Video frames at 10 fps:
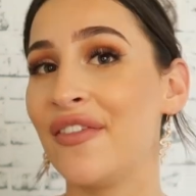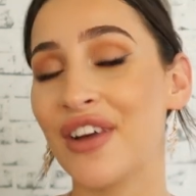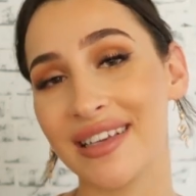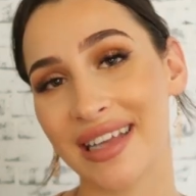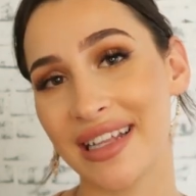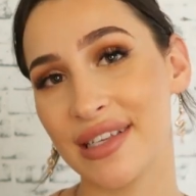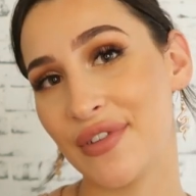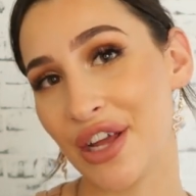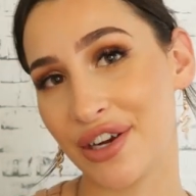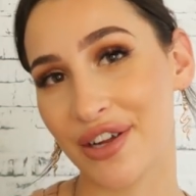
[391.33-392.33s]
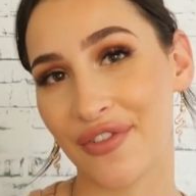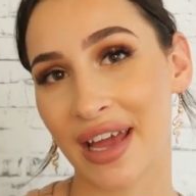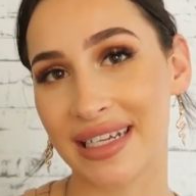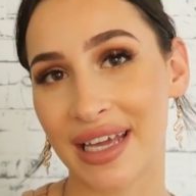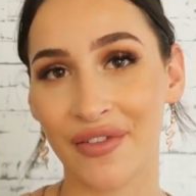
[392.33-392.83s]
If you guys like this video, don't
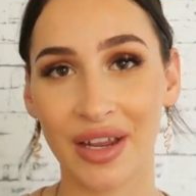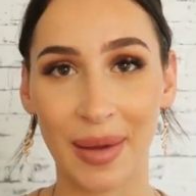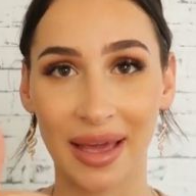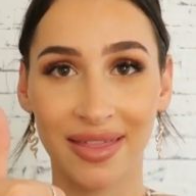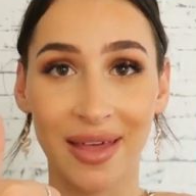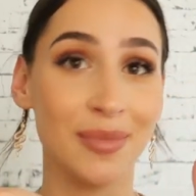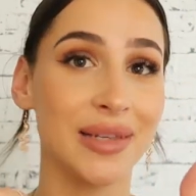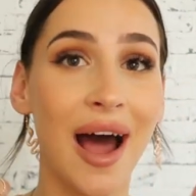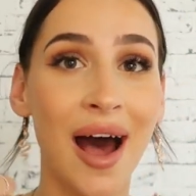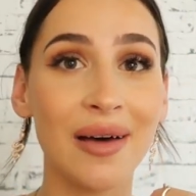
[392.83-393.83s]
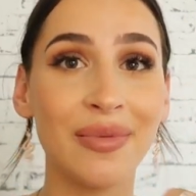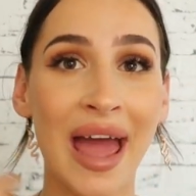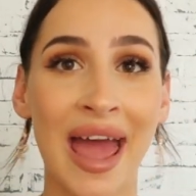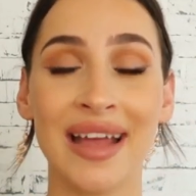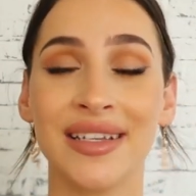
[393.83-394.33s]
forget to give it a big thumbs up
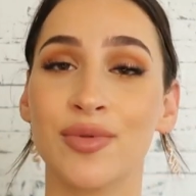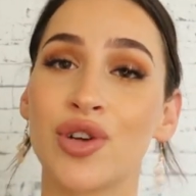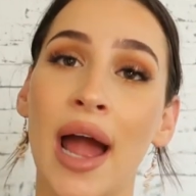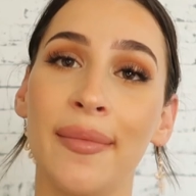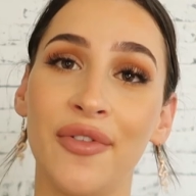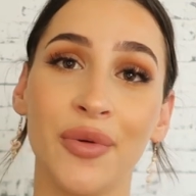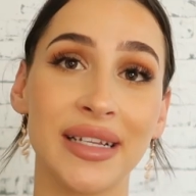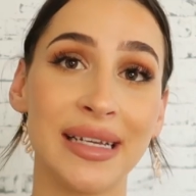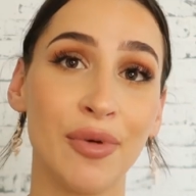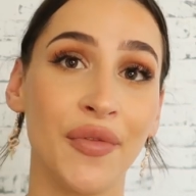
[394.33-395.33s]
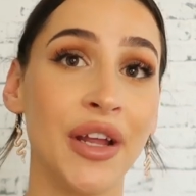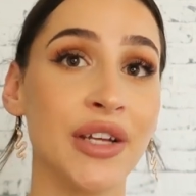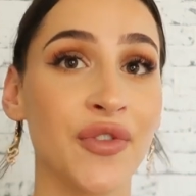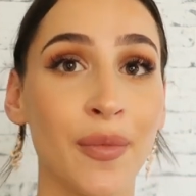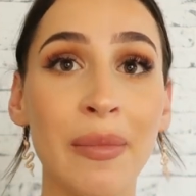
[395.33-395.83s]
and subscribe if you want to see more
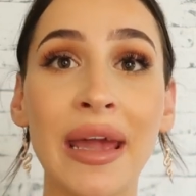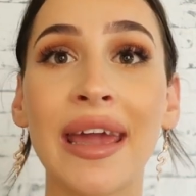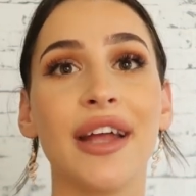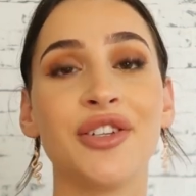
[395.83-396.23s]
videos from me.